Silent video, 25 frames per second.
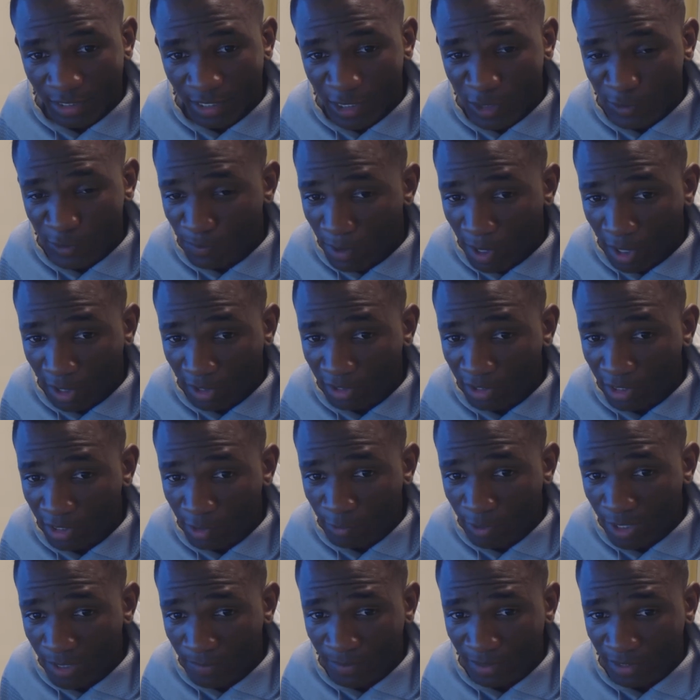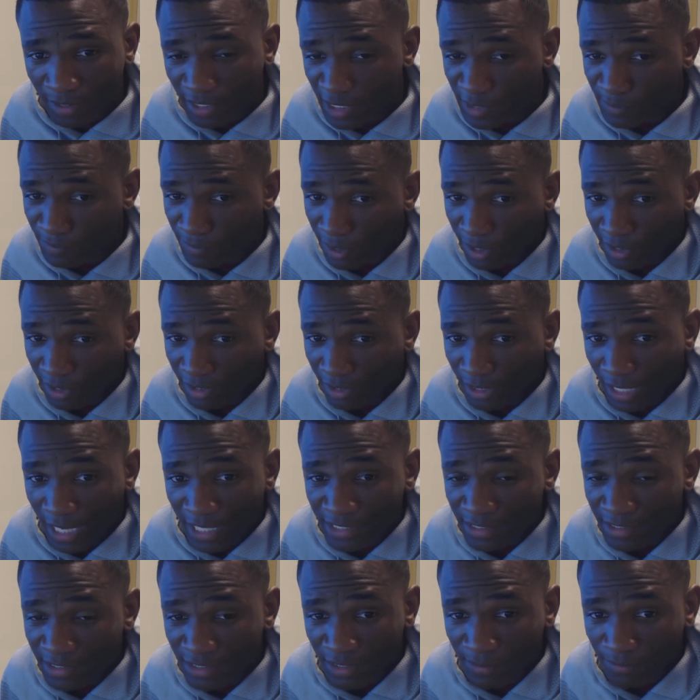It's part of the agreement. It's part of the
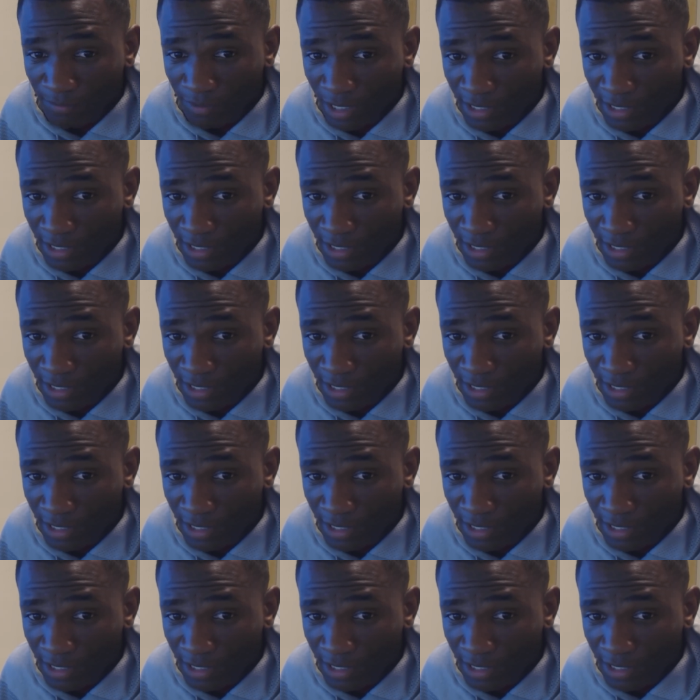licensing